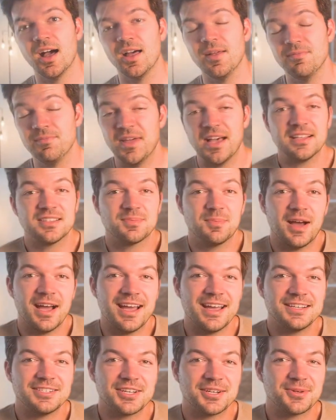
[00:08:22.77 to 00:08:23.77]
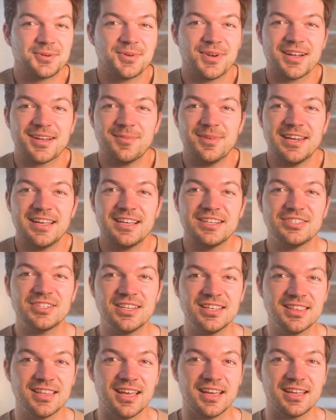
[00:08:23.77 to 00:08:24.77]
that's my general
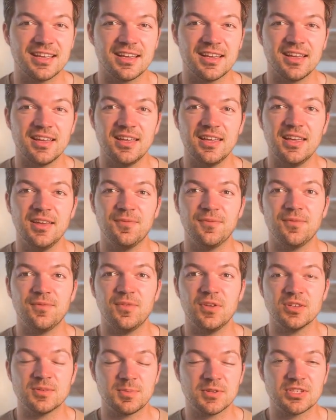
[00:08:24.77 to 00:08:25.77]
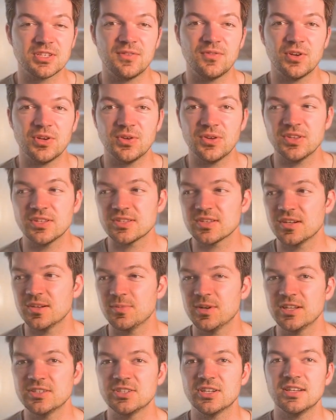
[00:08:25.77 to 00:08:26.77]
recommendation. Like, if, especially if you're doing this on a
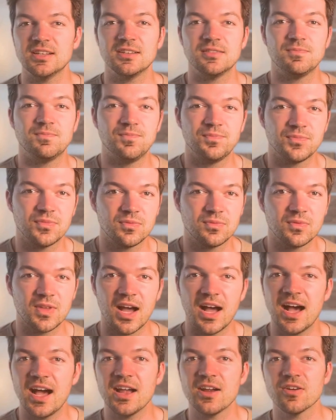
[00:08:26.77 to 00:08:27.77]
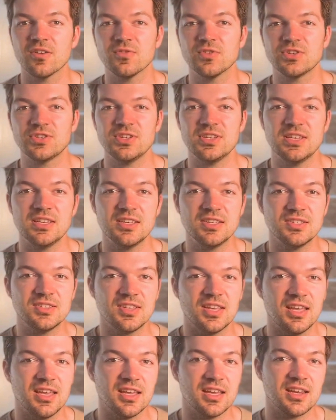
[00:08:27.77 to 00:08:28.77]
budget, hire
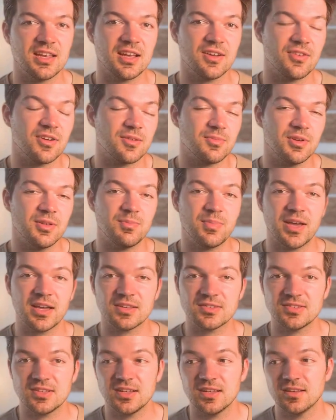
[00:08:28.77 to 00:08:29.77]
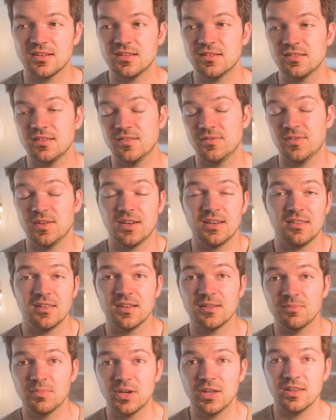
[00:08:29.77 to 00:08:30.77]
overseas, and I recommend Pakistan if
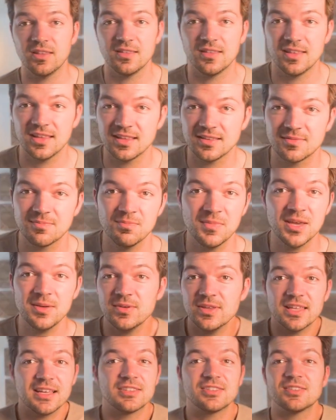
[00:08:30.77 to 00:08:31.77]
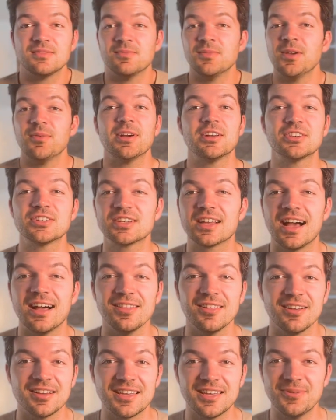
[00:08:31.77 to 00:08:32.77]
anything. But that maybe that's maybe I just got
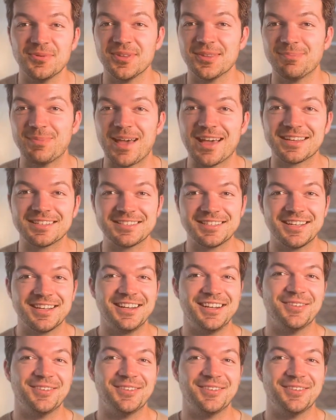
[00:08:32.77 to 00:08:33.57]
lucky with Pakistani